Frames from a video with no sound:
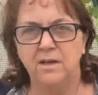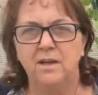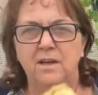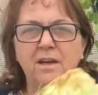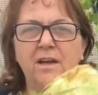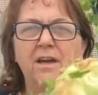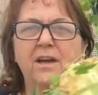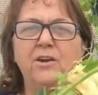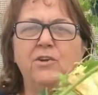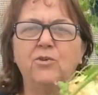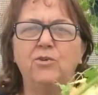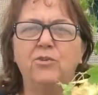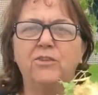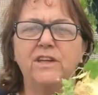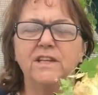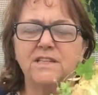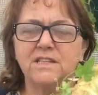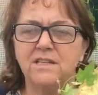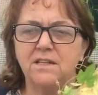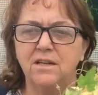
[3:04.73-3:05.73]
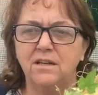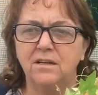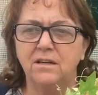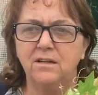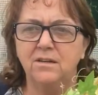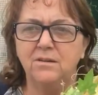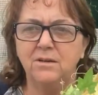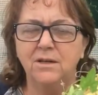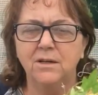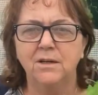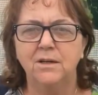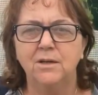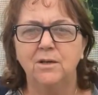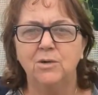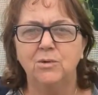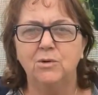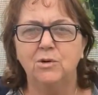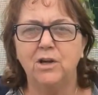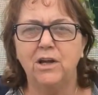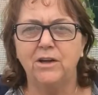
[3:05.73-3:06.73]
And all this
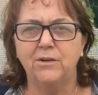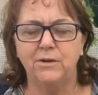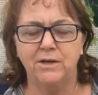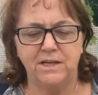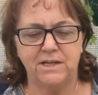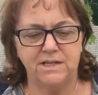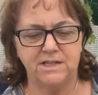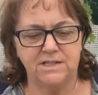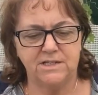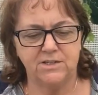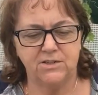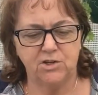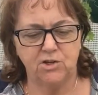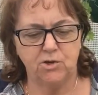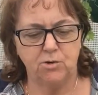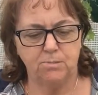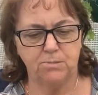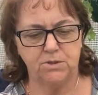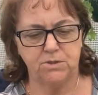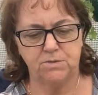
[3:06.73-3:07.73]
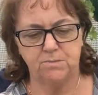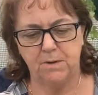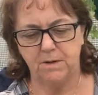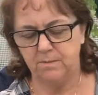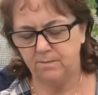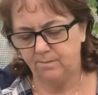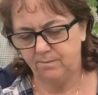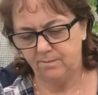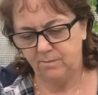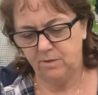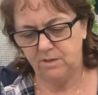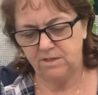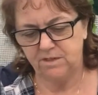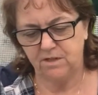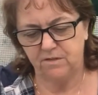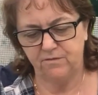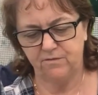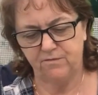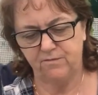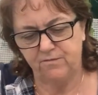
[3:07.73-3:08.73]
will go into the compost bin once
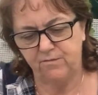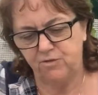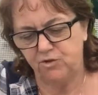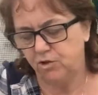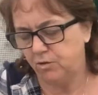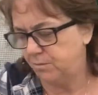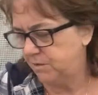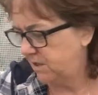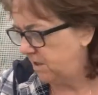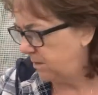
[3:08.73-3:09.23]
I've chopped it up